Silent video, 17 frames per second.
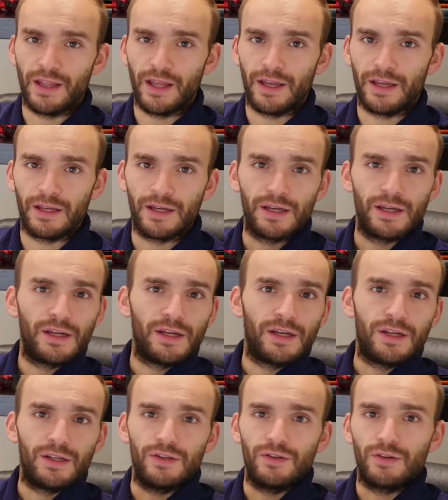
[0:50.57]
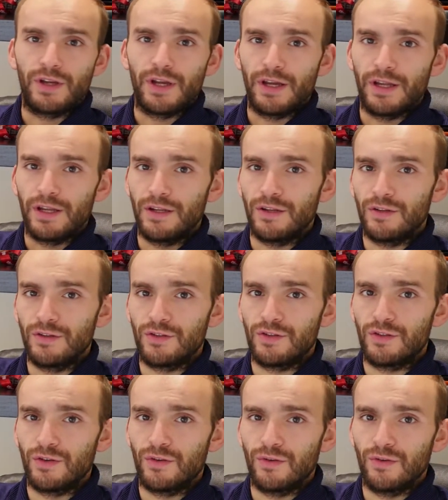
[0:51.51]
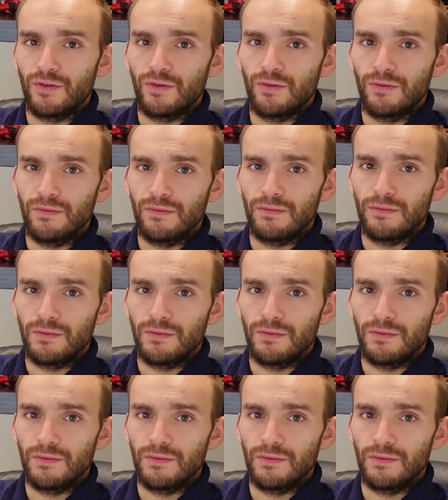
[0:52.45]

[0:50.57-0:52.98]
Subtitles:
Like you can show,